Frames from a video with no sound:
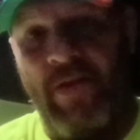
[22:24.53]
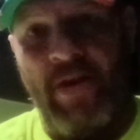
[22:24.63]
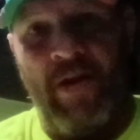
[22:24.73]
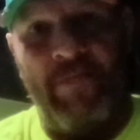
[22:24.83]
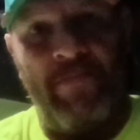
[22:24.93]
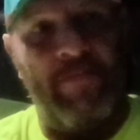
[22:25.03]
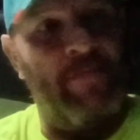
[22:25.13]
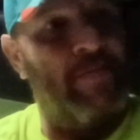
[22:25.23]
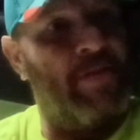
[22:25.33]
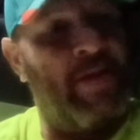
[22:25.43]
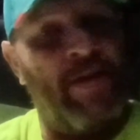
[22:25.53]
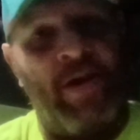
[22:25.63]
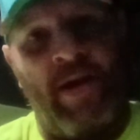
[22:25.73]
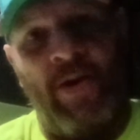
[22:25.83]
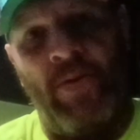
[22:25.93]
get up, get
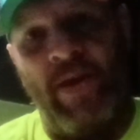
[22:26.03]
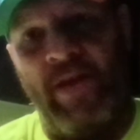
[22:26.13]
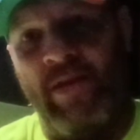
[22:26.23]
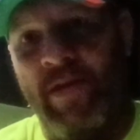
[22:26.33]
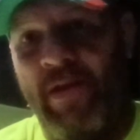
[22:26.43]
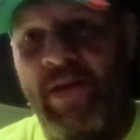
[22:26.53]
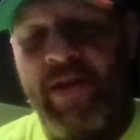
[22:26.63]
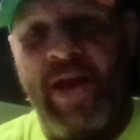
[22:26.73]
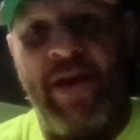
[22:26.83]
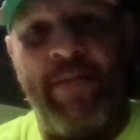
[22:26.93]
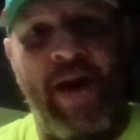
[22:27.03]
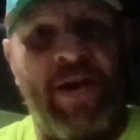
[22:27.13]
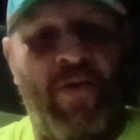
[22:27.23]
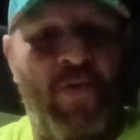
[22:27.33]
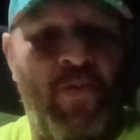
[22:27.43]
unloaded, head back
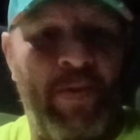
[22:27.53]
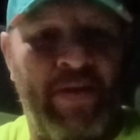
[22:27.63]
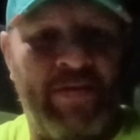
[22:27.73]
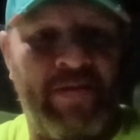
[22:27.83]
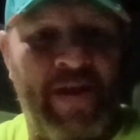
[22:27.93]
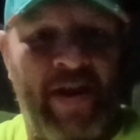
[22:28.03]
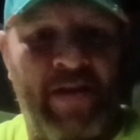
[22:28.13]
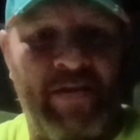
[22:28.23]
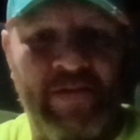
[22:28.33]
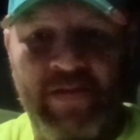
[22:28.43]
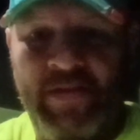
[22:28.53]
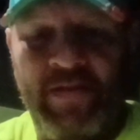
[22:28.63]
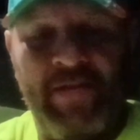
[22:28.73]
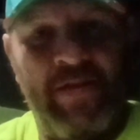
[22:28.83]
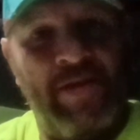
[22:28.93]
home, and kind of
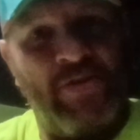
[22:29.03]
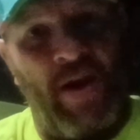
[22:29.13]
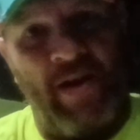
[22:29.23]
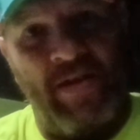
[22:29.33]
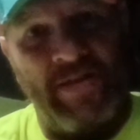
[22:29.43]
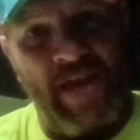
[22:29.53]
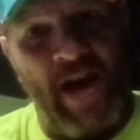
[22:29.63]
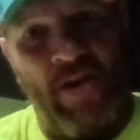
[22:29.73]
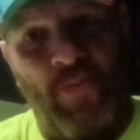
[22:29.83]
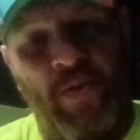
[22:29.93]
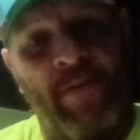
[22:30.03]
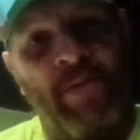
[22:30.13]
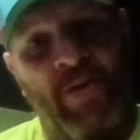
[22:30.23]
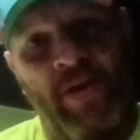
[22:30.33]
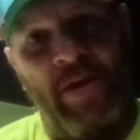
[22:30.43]
try to decide what I'm
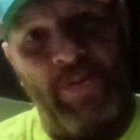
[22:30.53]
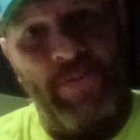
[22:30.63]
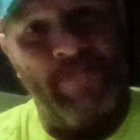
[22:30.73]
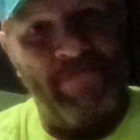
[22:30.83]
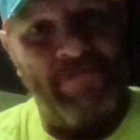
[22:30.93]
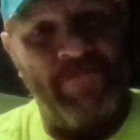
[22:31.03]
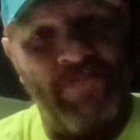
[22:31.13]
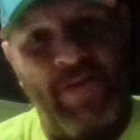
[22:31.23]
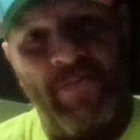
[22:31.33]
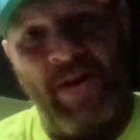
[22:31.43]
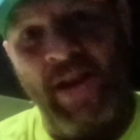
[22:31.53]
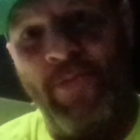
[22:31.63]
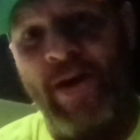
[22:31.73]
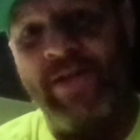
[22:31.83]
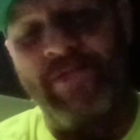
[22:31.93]
going to do. But
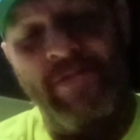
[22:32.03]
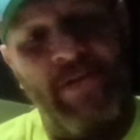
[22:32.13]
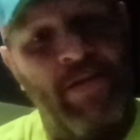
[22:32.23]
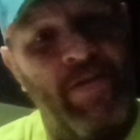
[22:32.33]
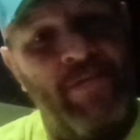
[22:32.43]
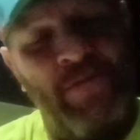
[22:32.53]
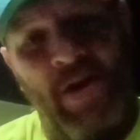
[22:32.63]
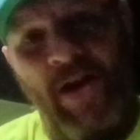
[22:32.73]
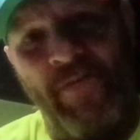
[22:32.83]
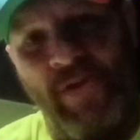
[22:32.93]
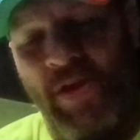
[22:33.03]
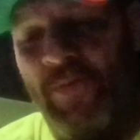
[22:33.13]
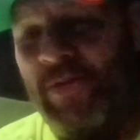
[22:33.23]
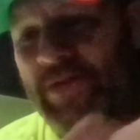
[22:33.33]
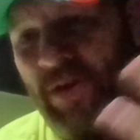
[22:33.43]
anyways, y'all have a
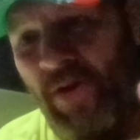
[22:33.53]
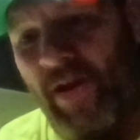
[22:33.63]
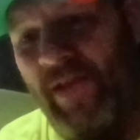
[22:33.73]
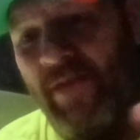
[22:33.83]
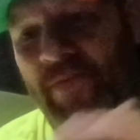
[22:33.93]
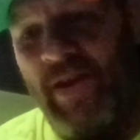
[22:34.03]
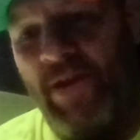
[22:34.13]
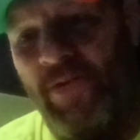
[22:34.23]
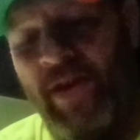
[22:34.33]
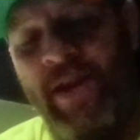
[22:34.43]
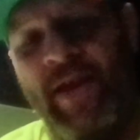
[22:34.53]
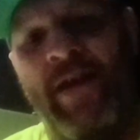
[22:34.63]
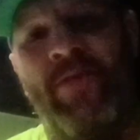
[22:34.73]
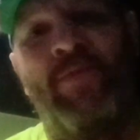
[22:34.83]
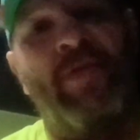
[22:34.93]
good one. Sorry the video didn't
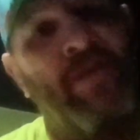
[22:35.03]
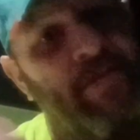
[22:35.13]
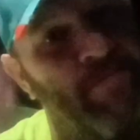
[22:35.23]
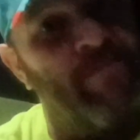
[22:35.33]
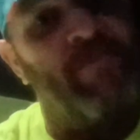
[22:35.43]
end with the